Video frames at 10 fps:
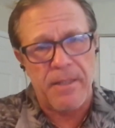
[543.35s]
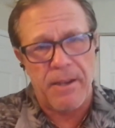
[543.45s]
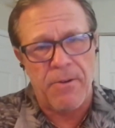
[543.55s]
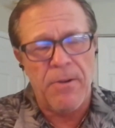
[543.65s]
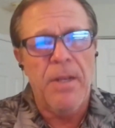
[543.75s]

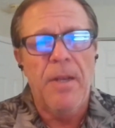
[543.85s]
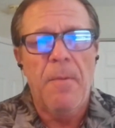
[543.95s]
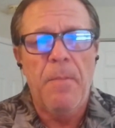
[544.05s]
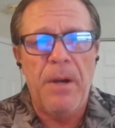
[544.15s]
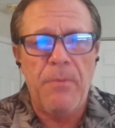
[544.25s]
there.
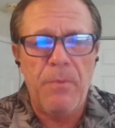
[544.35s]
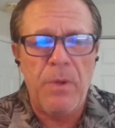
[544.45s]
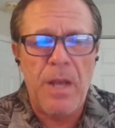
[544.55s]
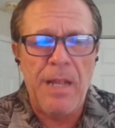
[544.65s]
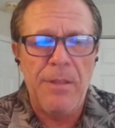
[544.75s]
But
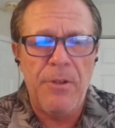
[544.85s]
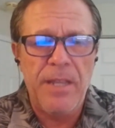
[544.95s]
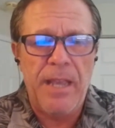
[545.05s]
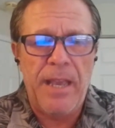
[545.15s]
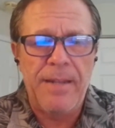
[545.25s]
when I
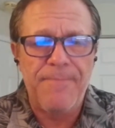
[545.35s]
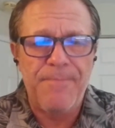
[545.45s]
look at